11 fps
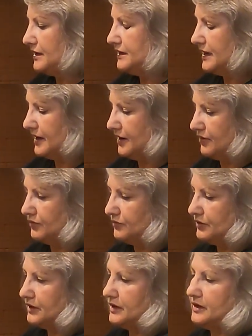Now,
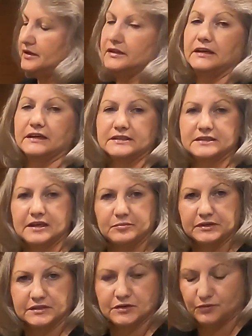the next step
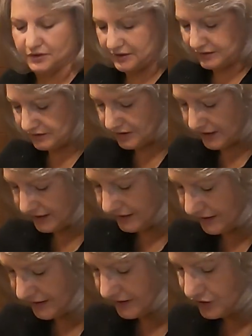is to work on the
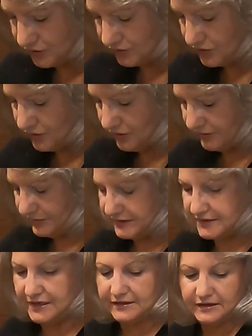lining, and as you know, I've been
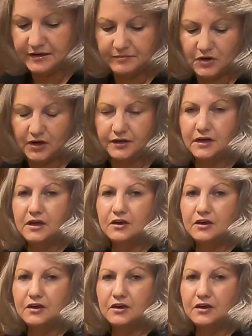saying that I'm not